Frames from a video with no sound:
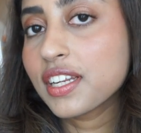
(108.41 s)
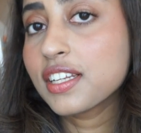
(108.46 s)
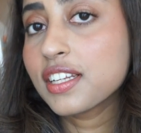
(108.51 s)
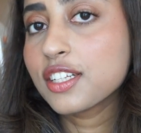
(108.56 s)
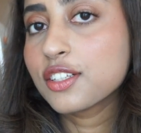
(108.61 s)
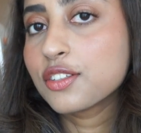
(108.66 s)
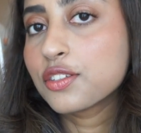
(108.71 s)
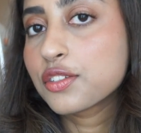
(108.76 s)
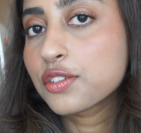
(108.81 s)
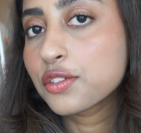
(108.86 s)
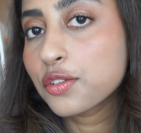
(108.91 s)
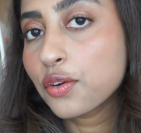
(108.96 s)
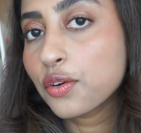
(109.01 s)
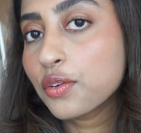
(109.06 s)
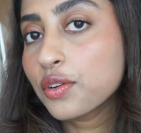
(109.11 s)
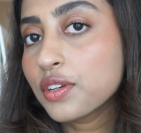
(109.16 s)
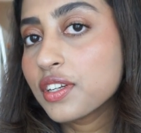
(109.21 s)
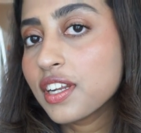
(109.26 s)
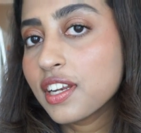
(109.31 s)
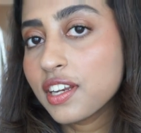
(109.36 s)
It is
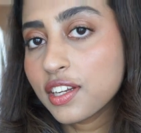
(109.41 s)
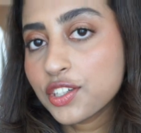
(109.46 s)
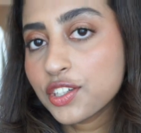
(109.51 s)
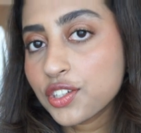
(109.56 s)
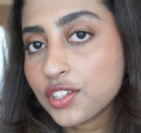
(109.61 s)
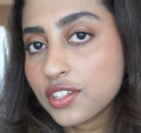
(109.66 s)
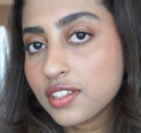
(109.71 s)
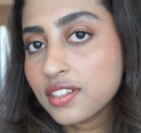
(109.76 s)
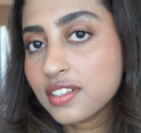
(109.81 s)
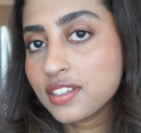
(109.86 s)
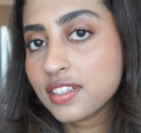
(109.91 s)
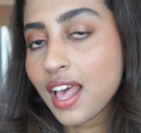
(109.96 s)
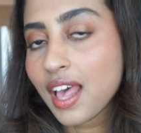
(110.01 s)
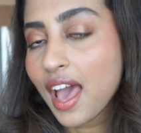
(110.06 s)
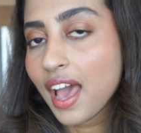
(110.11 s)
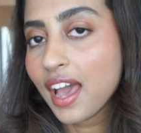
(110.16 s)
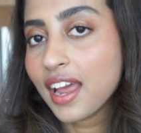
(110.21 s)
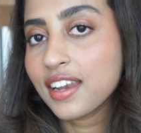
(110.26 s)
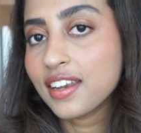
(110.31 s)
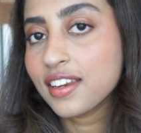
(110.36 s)
so delicious
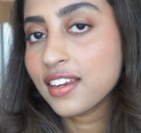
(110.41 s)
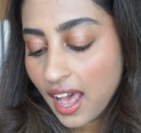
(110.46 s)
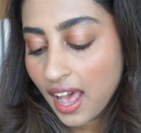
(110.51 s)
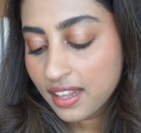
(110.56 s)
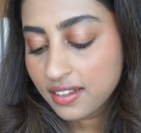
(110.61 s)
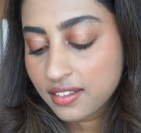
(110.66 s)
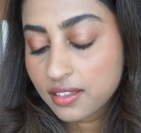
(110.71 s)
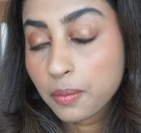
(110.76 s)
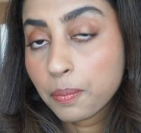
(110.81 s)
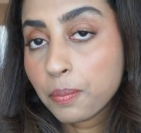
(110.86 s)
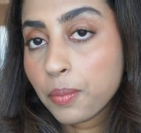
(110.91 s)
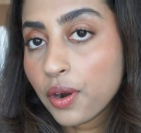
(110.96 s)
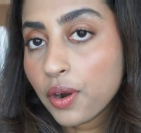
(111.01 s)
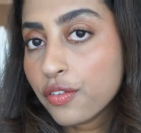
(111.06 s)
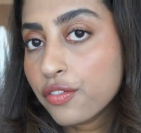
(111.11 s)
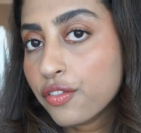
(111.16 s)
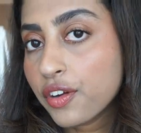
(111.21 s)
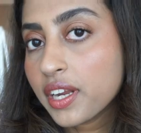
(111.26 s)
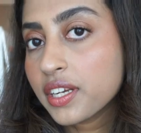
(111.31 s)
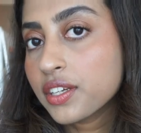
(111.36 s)
and has the
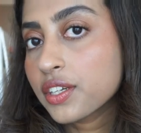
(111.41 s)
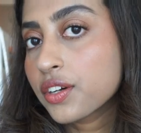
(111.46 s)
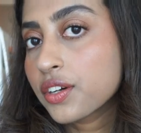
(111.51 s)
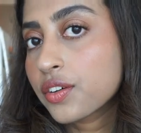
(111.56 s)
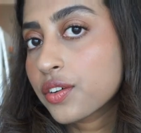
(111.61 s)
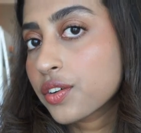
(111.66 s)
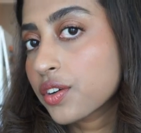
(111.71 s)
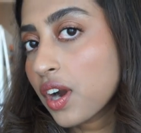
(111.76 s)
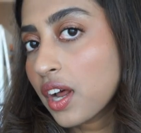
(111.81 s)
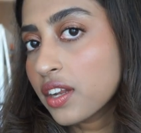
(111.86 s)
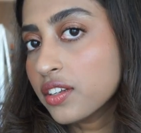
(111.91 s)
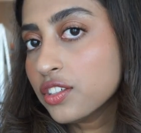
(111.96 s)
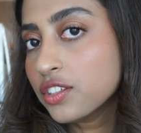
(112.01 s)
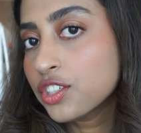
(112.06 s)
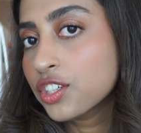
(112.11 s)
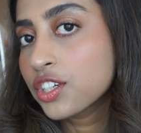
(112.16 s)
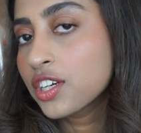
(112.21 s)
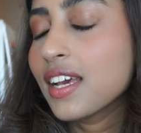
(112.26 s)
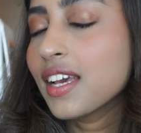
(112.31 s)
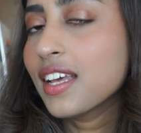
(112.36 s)
perfect
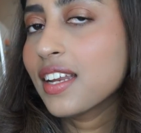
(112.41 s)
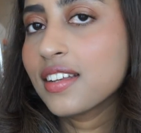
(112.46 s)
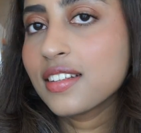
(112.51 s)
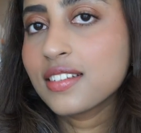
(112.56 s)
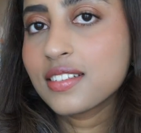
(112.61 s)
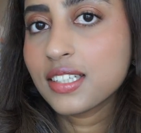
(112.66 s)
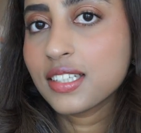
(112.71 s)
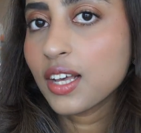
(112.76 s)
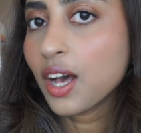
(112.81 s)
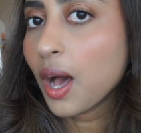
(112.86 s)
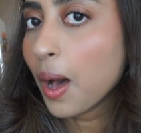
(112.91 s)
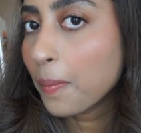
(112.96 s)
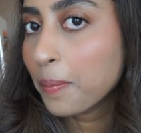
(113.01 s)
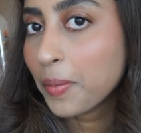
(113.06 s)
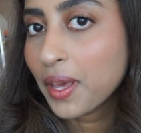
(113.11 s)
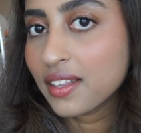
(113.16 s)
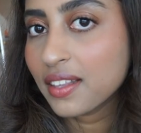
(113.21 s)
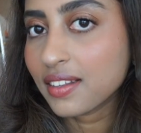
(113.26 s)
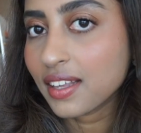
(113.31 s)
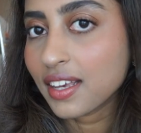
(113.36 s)
crunch. It is
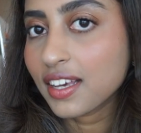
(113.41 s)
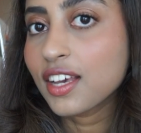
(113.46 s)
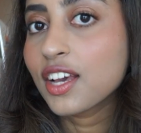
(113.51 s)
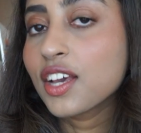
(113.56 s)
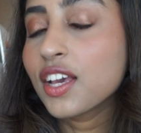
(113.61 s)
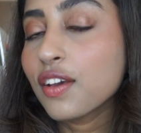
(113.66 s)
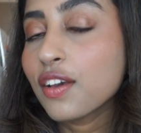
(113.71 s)
amazing.